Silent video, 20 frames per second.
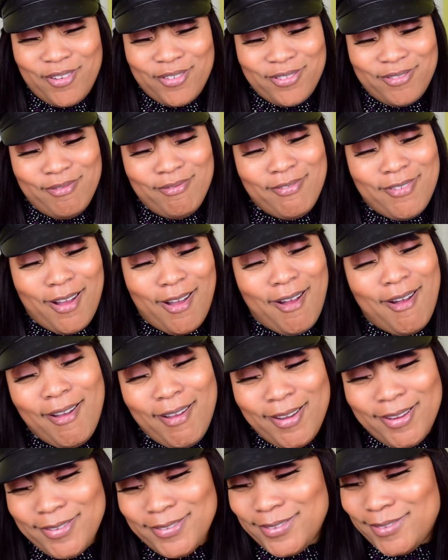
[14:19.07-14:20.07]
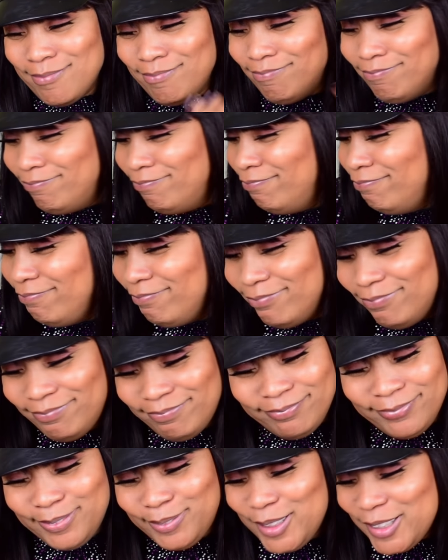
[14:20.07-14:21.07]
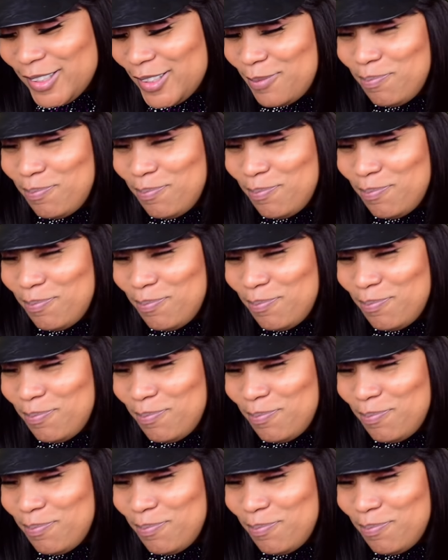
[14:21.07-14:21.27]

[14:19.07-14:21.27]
you guys. Just